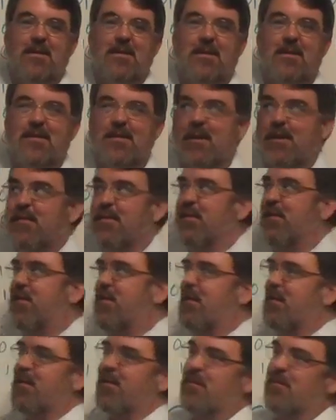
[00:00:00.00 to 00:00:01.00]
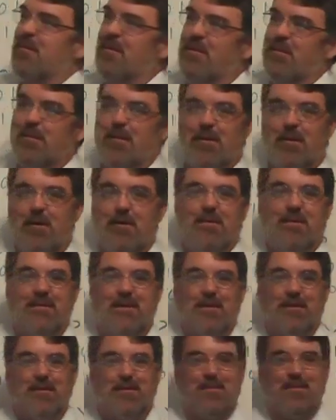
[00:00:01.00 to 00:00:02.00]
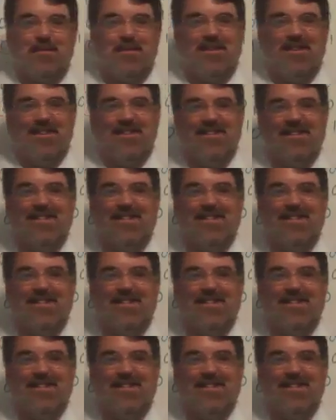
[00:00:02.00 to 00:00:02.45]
Not just zeros and ones, but all the decimals.